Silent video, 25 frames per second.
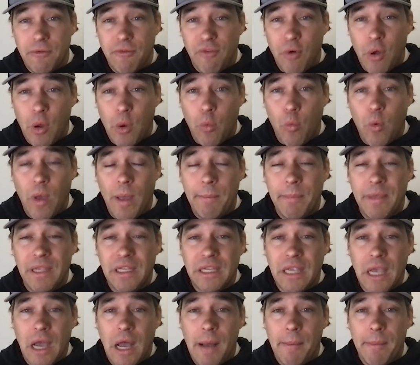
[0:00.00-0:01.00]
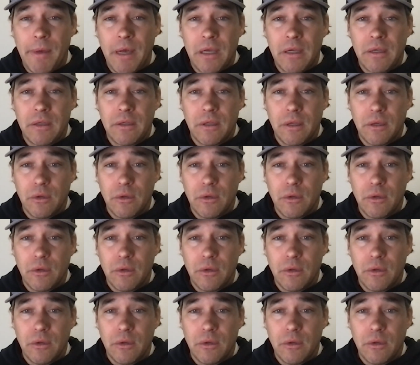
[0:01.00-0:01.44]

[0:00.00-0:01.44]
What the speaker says: Wembanyama,